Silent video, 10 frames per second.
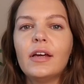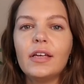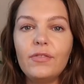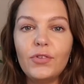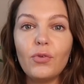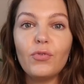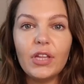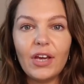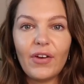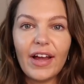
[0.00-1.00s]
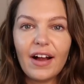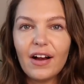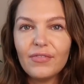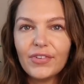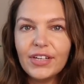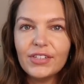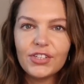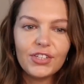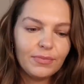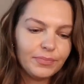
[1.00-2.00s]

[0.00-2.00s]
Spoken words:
give you a really great coverage.